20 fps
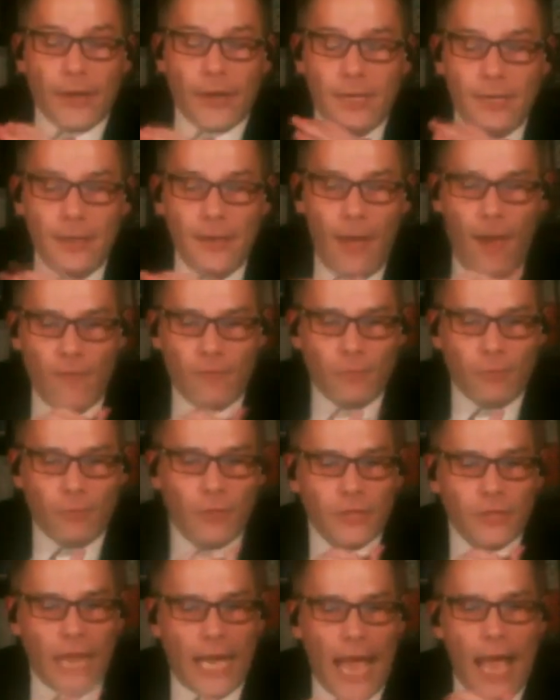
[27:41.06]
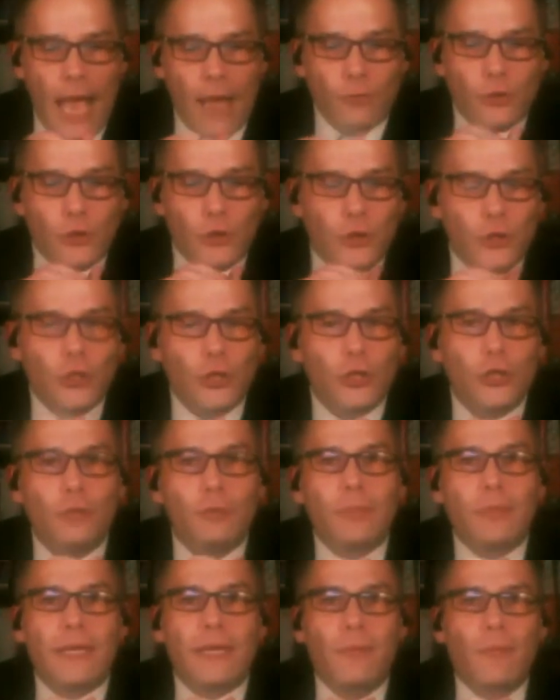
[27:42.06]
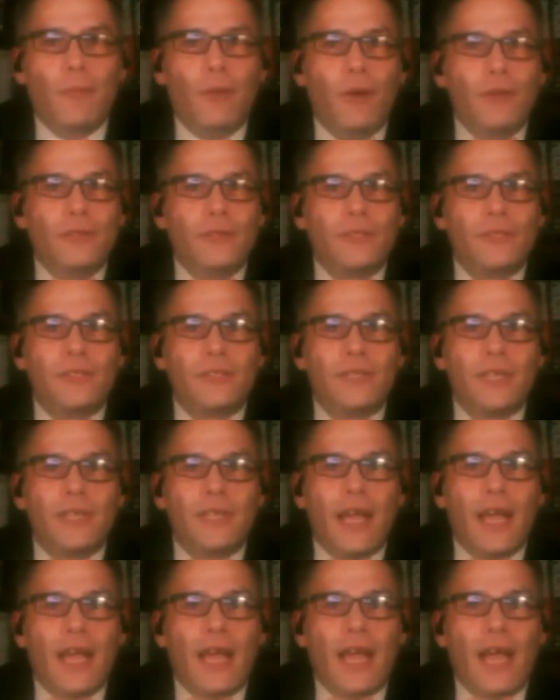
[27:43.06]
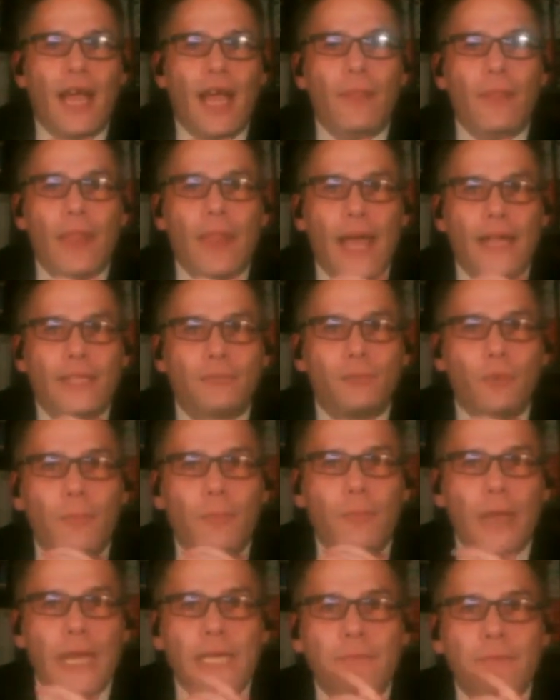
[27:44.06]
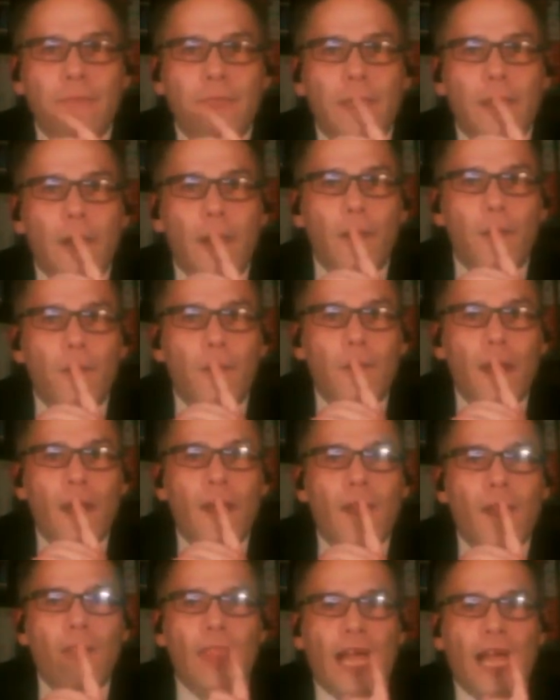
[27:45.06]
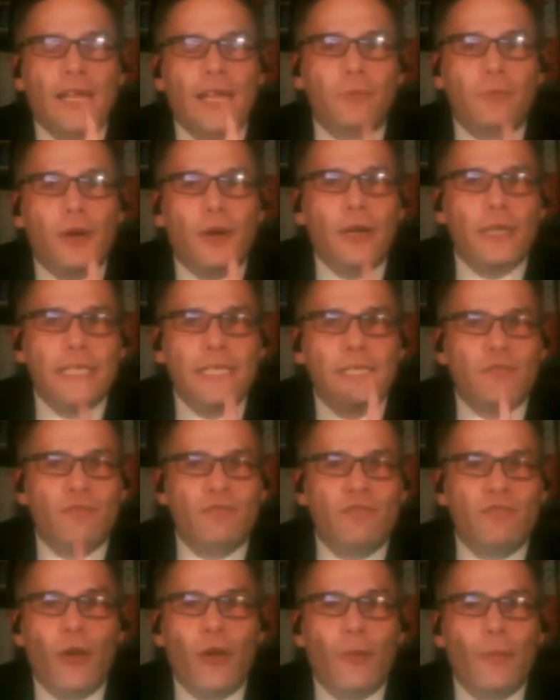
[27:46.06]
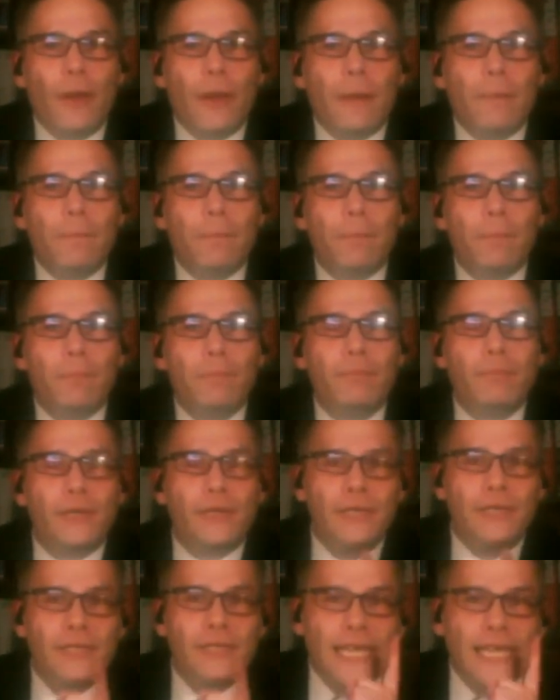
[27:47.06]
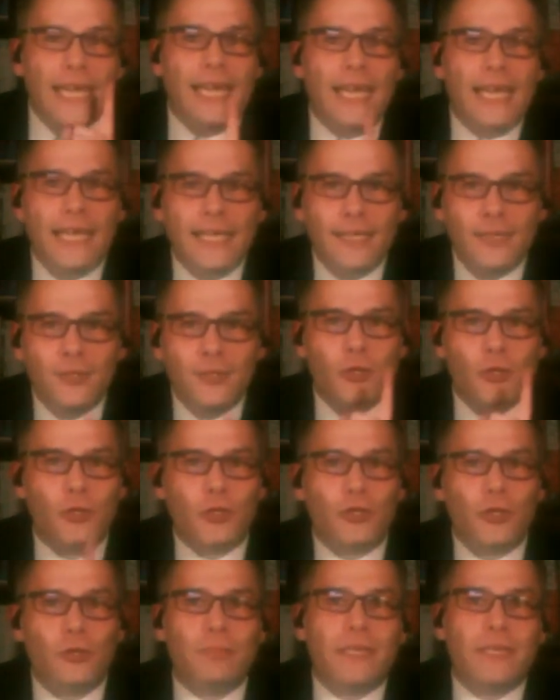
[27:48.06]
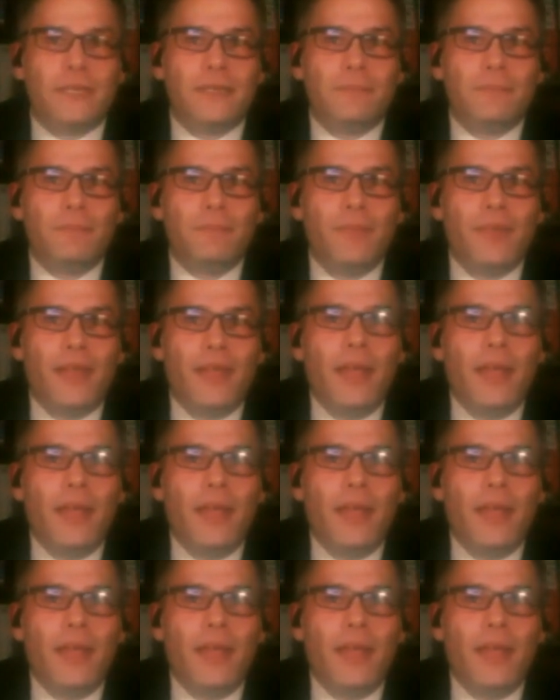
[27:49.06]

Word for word: And I laughed because of how stupid it was. And well, that's what made me go, That's why I need to follow it because it is stupid.